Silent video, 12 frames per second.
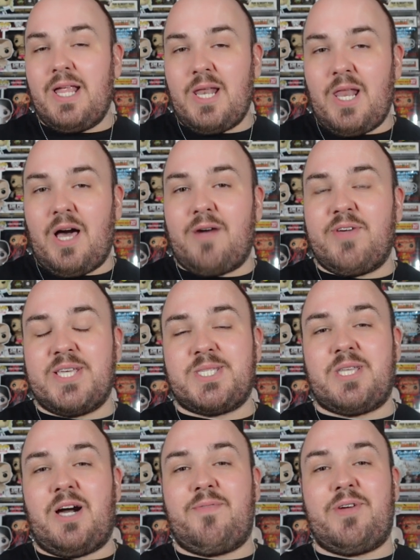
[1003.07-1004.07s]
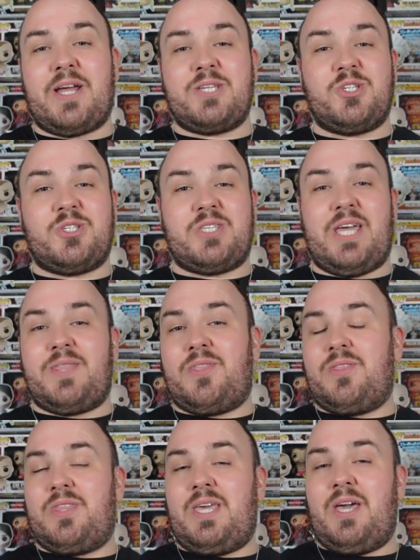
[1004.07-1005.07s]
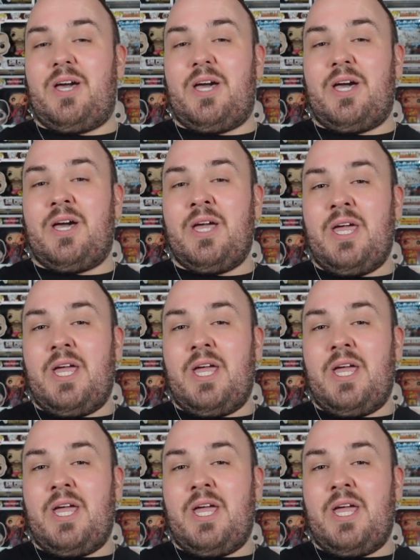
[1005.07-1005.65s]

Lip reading: Love his stuff. And I just said that the